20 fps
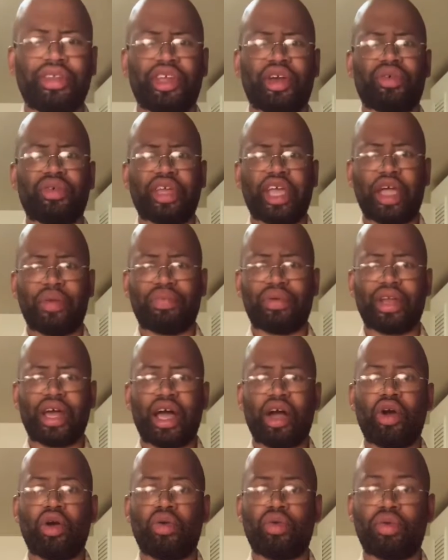the only apron
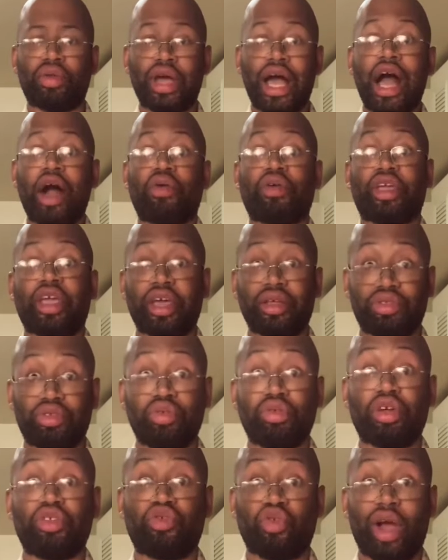I own. I'll get to
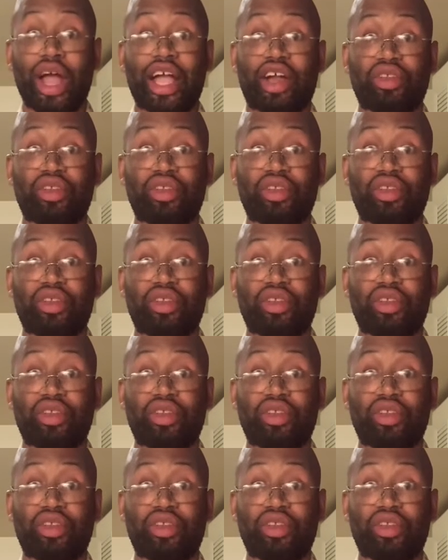the dry